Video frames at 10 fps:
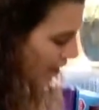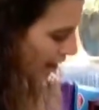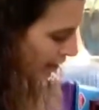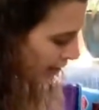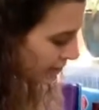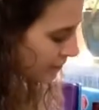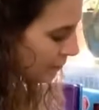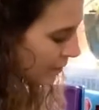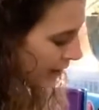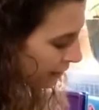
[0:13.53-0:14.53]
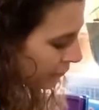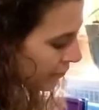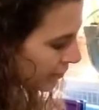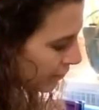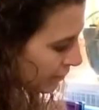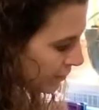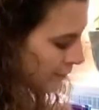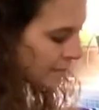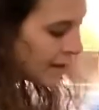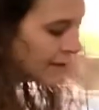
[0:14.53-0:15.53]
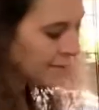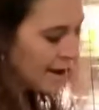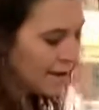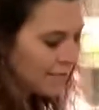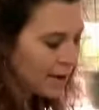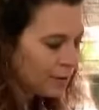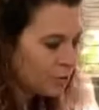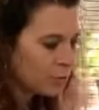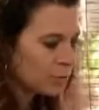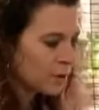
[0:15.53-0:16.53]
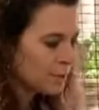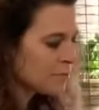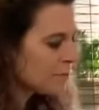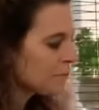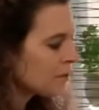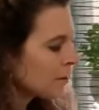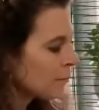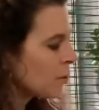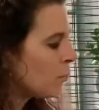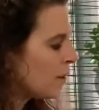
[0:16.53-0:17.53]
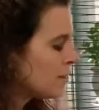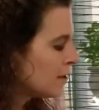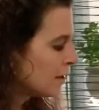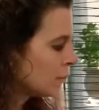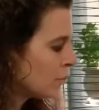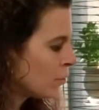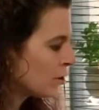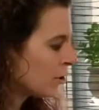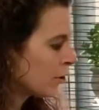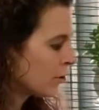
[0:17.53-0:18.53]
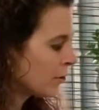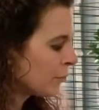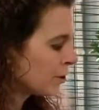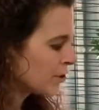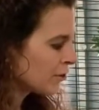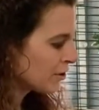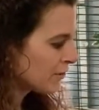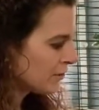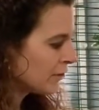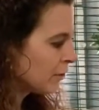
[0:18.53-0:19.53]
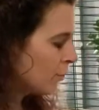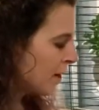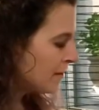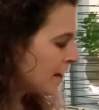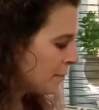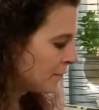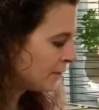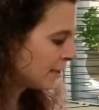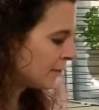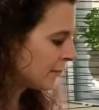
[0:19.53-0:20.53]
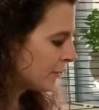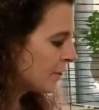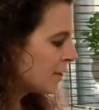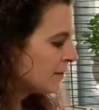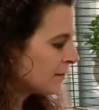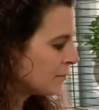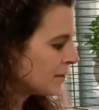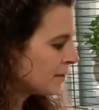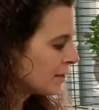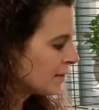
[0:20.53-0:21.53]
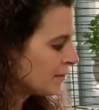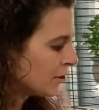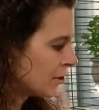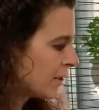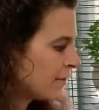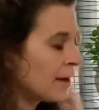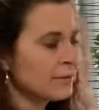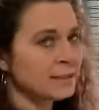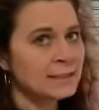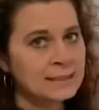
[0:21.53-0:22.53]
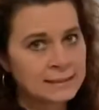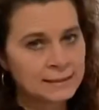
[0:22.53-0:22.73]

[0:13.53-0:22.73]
like to combine it with a sleeping bag to have extra warmth. But one thing when you're considering what type of igloo, something to consider is how to clean it.